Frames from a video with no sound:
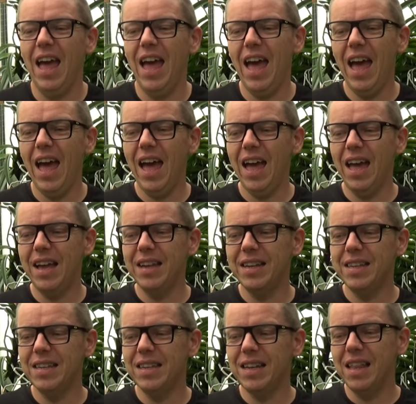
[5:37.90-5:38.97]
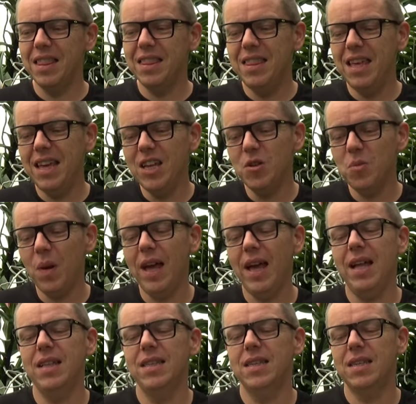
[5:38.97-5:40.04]
and these
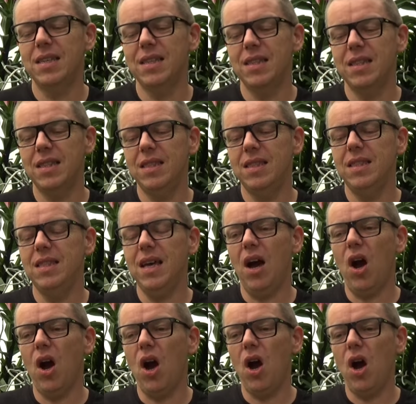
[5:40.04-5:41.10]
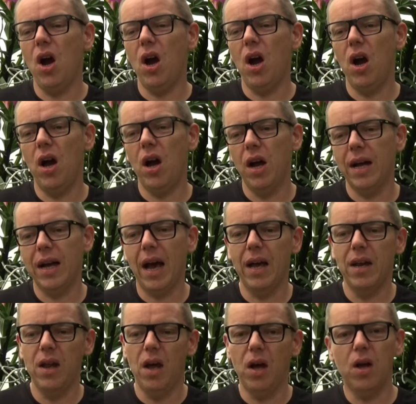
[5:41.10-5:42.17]
plants are
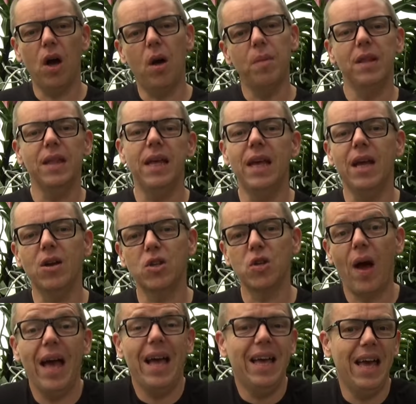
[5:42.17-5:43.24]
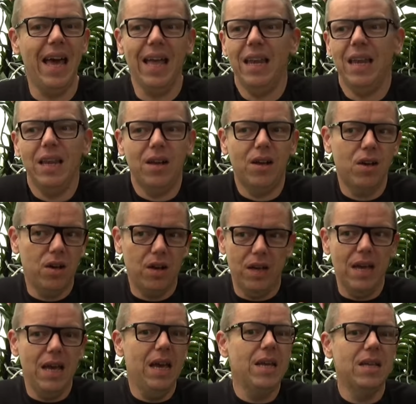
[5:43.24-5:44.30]
kind of common here so I can
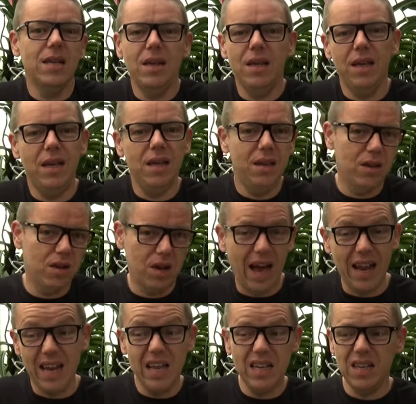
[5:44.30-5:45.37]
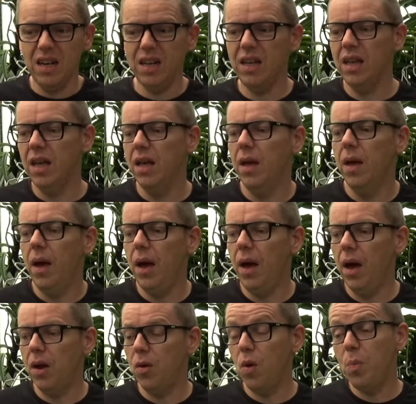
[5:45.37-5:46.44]
easily, kind of easily
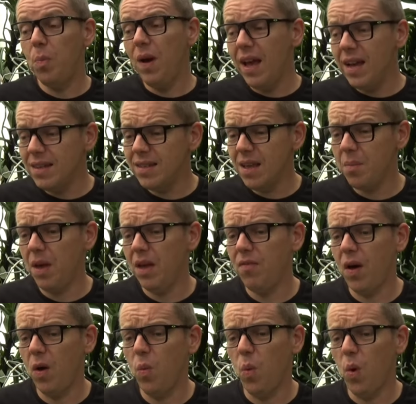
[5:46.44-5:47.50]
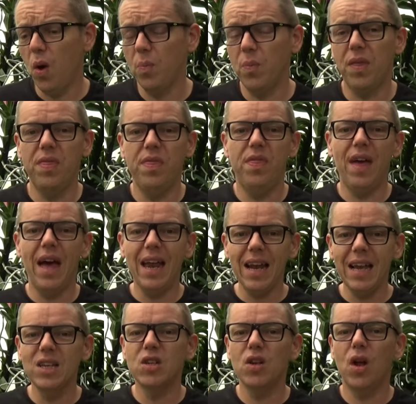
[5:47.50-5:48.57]
uh, replace them if I want, but that
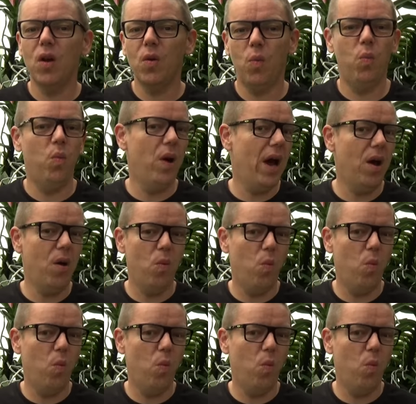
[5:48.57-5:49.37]
is not where